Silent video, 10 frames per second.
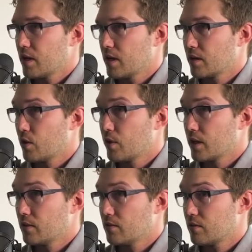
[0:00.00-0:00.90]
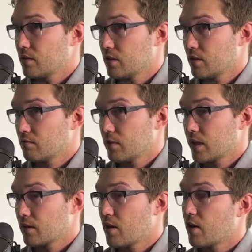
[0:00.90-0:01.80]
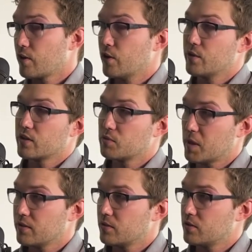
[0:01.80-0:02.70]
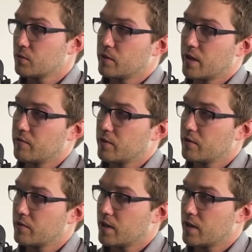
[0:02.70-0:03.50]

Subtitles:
going into like our own expenses or whatever.